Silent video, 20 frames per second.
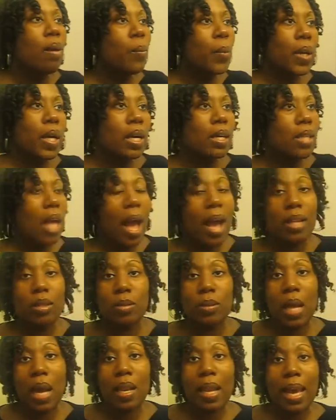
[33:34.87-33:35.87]
because I
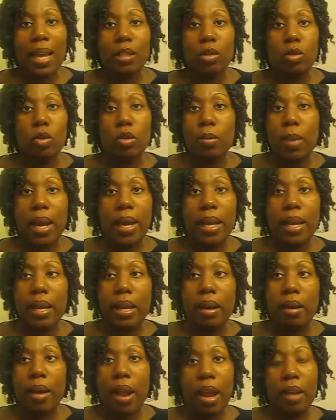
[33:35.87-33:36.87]
do not like doing my
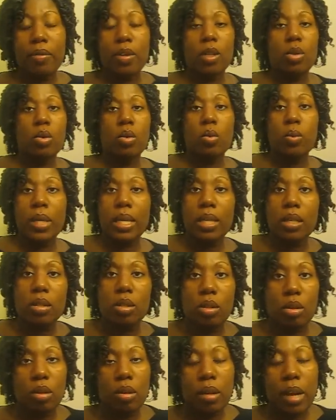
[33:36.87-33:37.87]
hair every 2
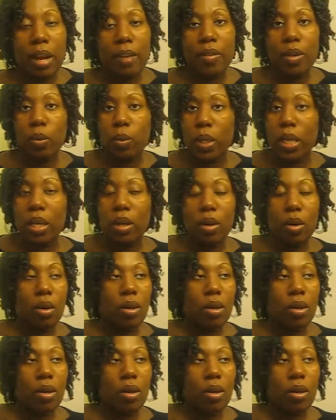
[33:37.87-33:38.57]
weeks or every week,